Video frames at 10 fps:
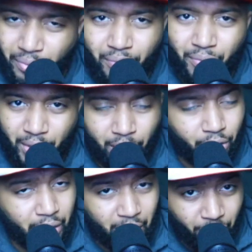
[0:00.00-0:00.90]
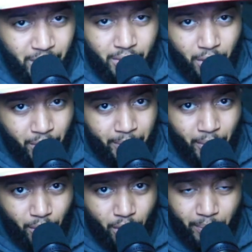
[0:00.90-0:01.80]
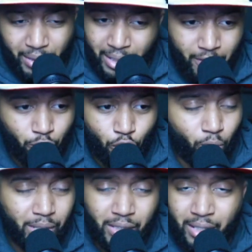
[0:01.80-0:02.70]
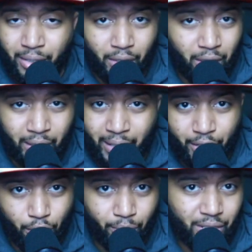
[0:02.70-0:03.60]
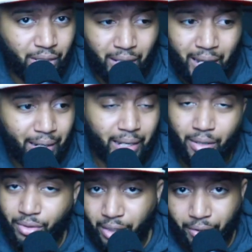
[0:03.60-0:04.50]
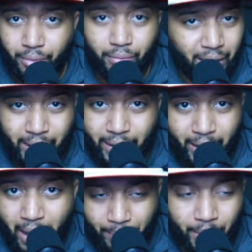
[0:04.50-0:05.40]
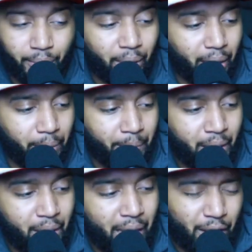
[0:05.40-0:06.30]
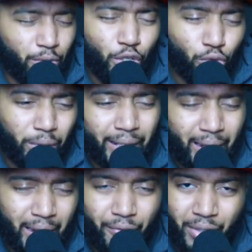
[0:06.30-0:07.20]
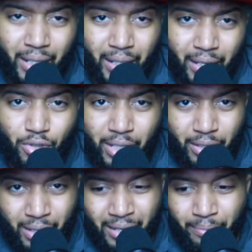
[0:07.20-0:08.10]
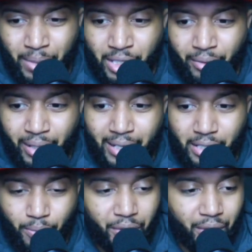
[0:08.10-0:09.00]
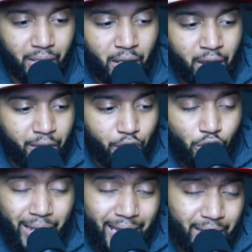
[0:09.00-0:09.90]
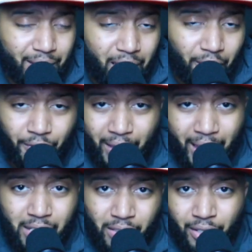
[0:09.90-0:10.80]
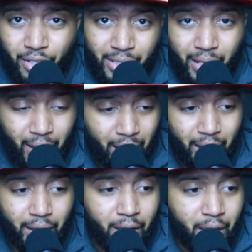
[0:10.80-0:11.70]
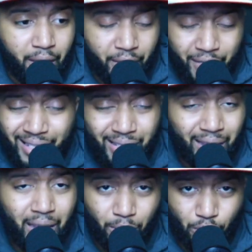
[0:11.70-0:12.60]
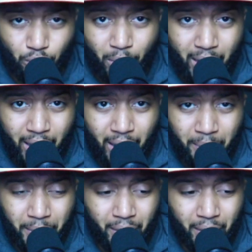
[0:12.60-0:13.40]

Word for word: they're good defenses. They Don't get me wrong, but if no one's sitting there looking at Jokic as a lockdown center, it ain't happening, right? And then when you look at everything else that can materialize with this, there's enough case there to say, hey, this kid was robbed.